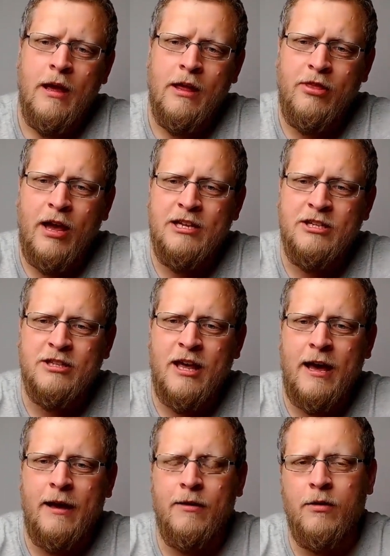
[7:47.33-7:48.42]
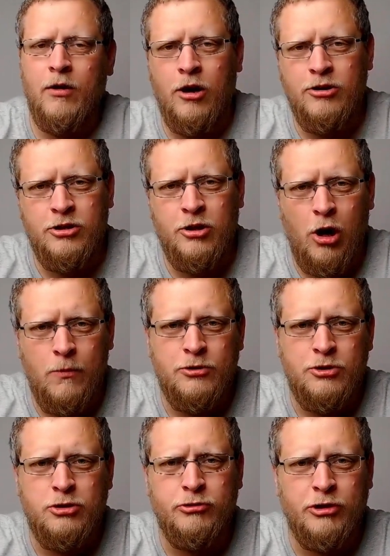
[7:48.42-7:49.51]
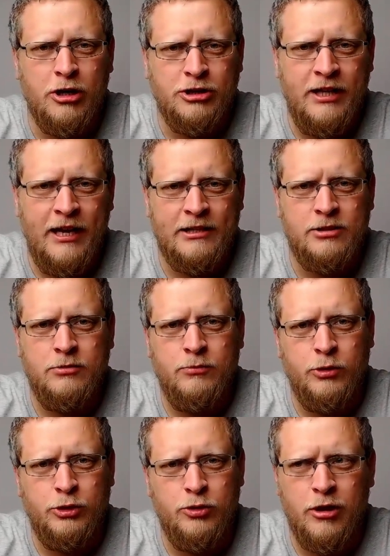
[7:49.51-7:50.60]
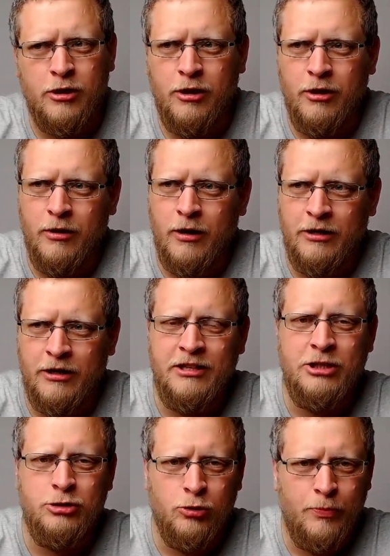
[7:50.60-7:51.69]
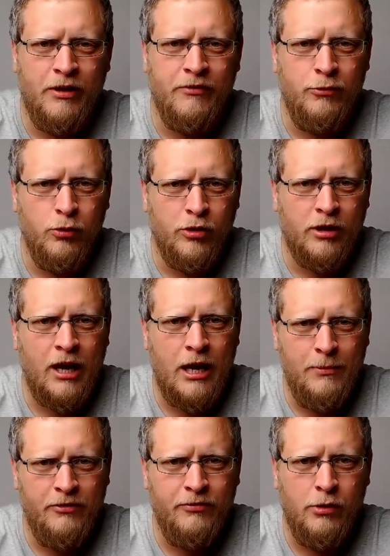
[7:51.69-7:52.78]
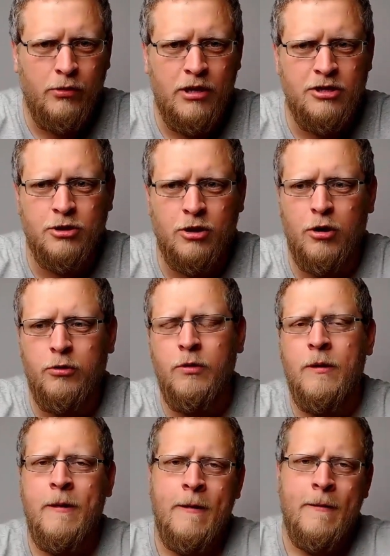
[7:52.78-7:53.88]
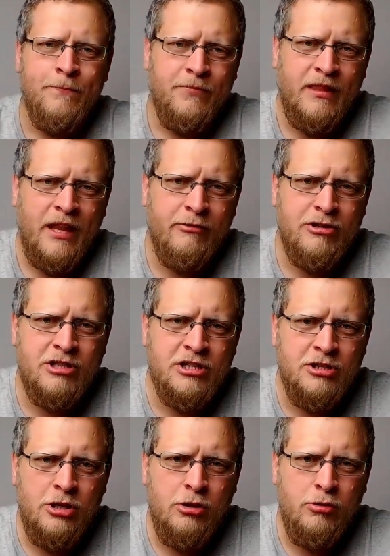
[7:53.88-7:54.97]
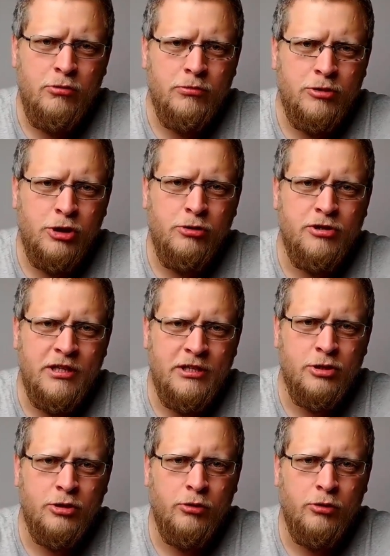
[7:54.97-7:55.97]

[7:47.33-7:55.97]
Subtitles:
and that is that under the Homelessness Reduction Act, which was like an additional bit of law that came in a few years ago, there is this new duty